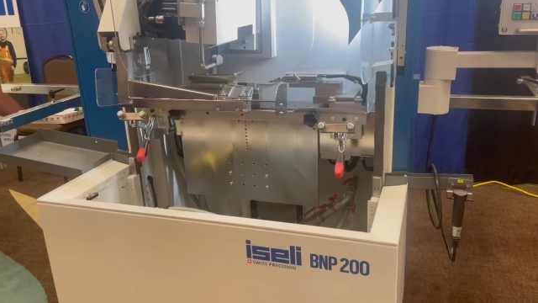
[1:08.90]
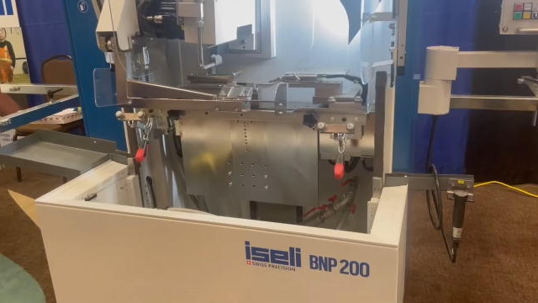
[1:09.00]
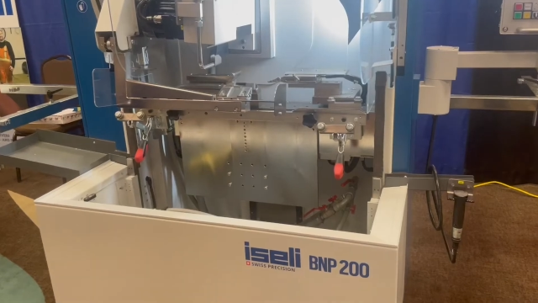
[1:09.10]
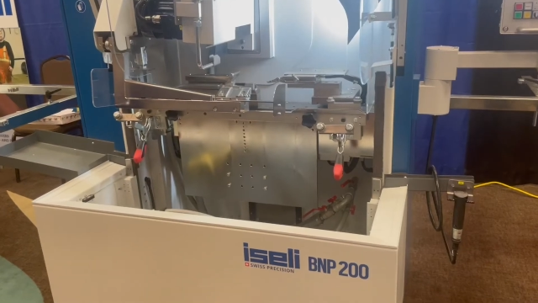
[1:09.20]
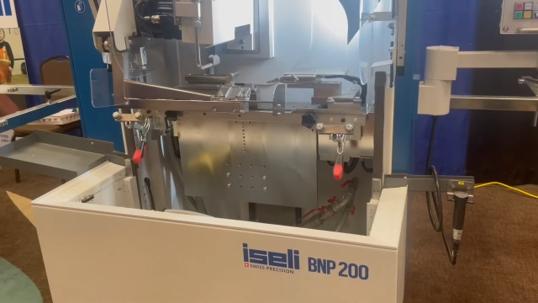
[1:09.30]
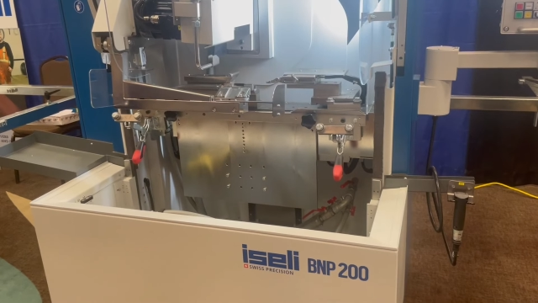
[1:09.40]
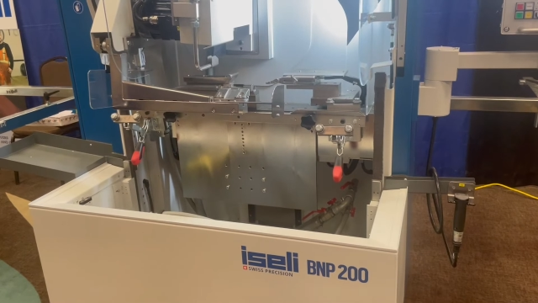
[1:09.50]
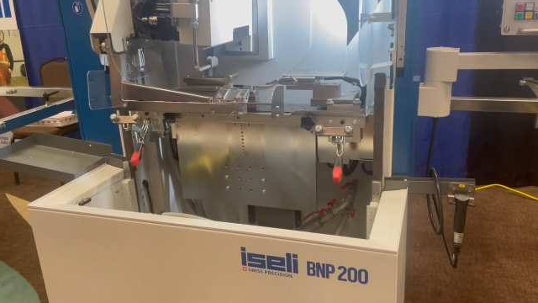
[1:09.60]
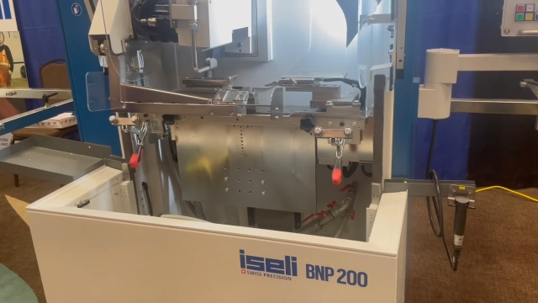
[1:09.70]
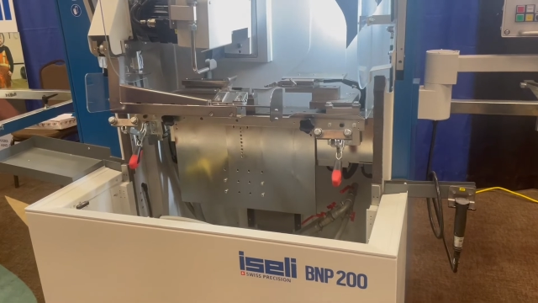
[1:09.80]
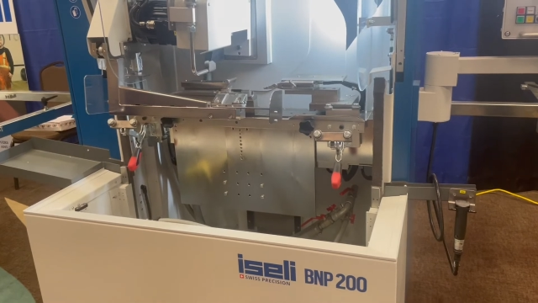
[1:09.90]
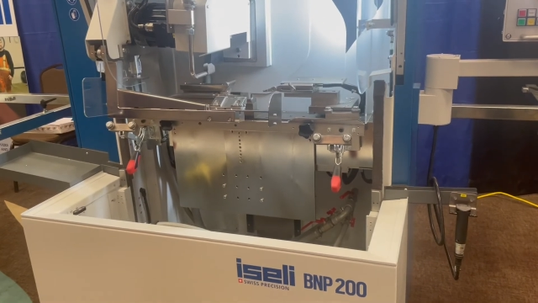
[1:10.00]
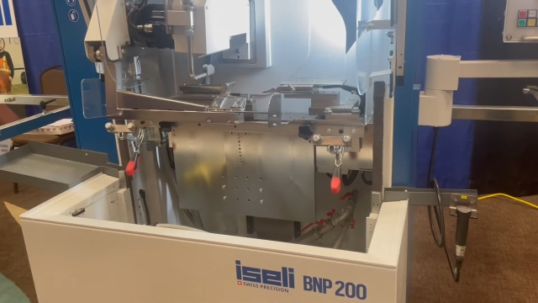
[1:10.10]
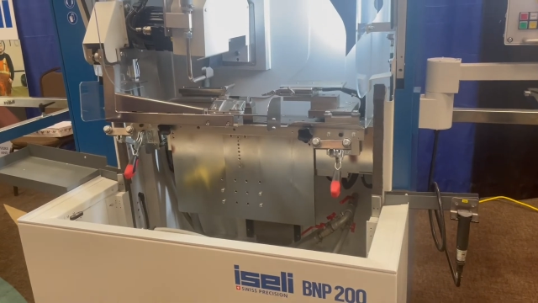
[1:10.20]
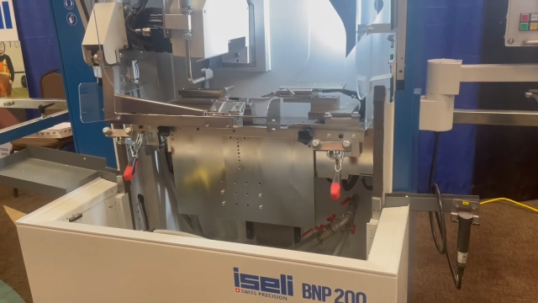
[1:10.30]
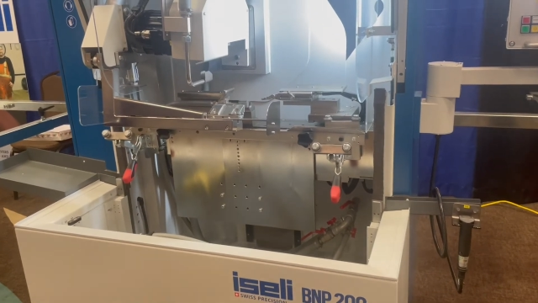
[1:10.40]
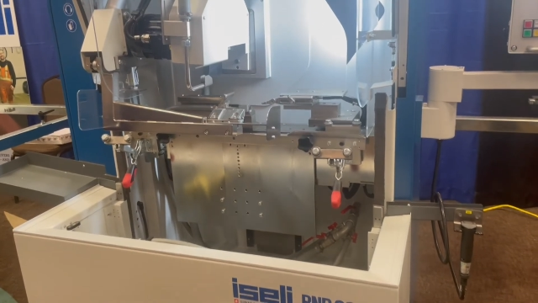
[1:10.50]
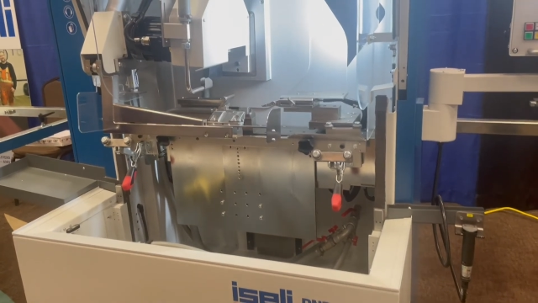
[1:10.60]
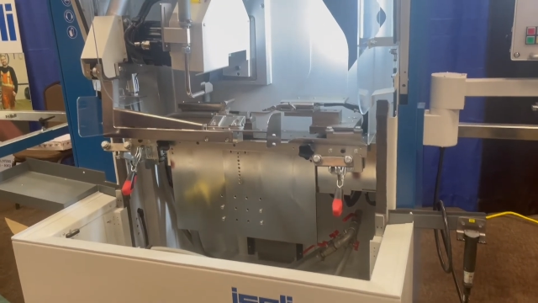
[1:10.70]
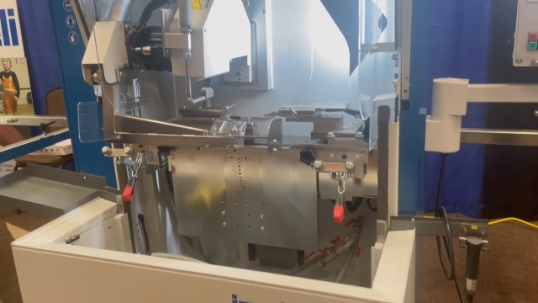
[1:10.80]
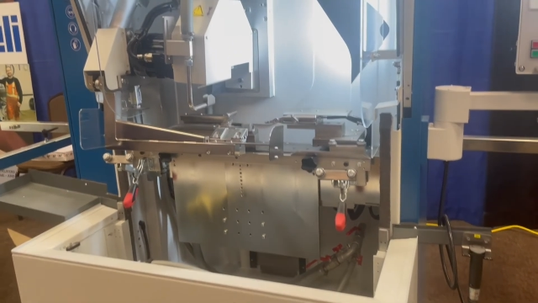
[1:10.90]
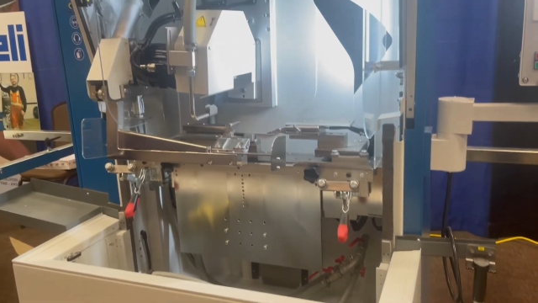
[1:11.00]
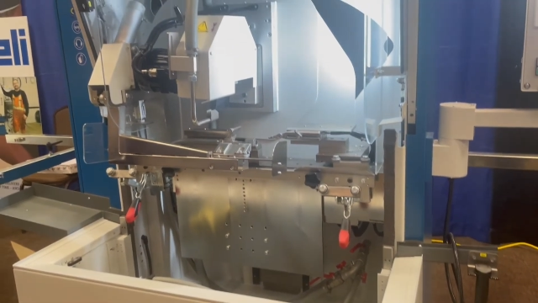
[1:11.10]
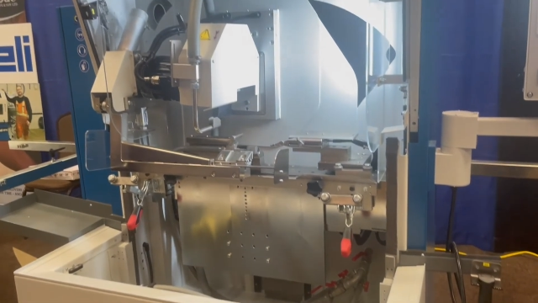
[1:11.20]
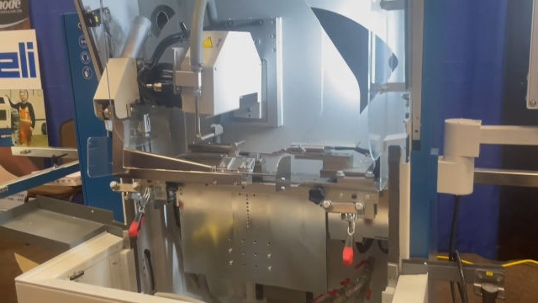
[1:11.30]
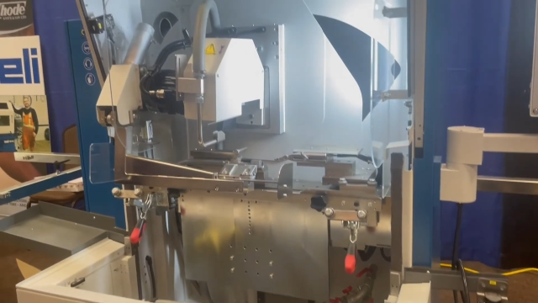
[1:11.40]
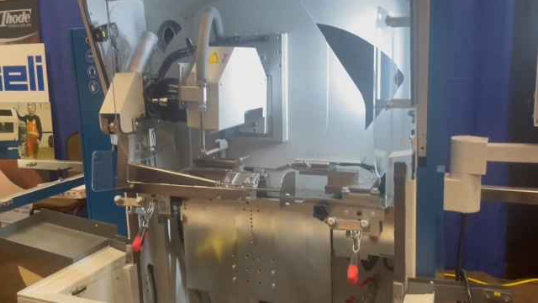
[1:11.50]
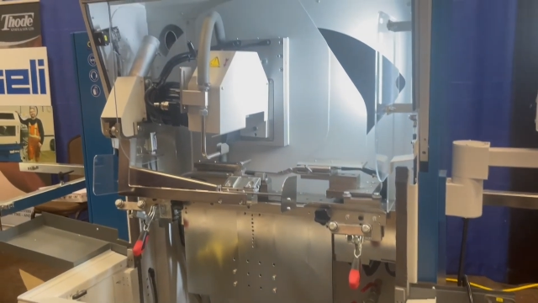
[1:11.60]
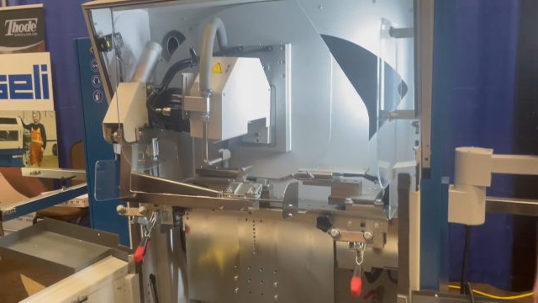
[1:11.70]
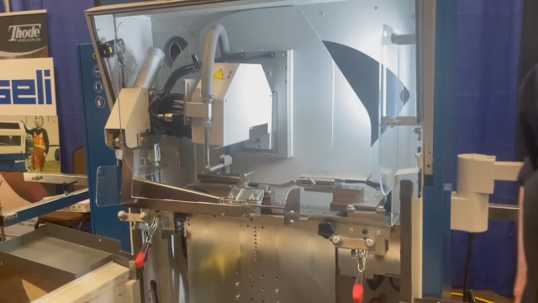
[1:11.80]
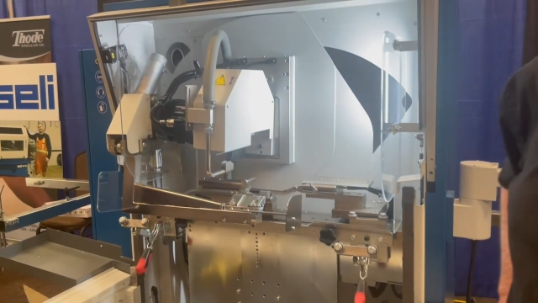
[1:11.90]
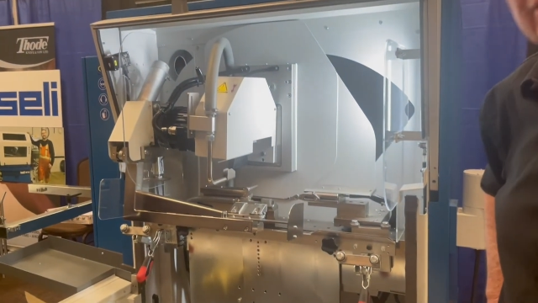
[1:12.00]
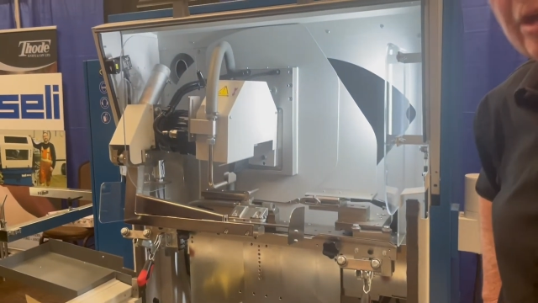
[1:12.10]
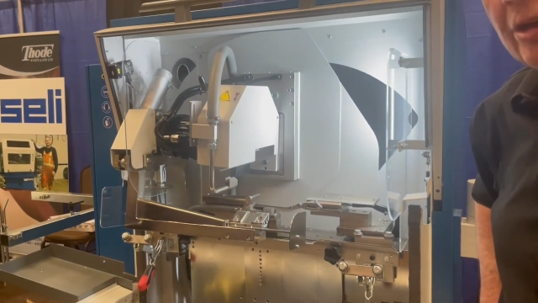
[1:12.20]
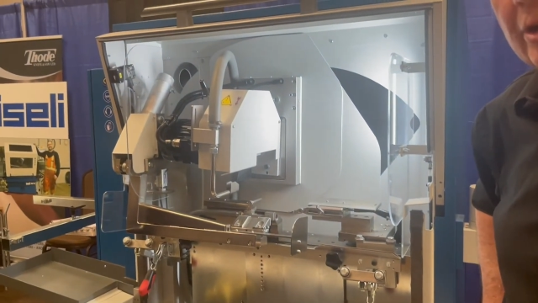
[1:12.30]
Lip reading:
No face is visible, so there are no lips to read.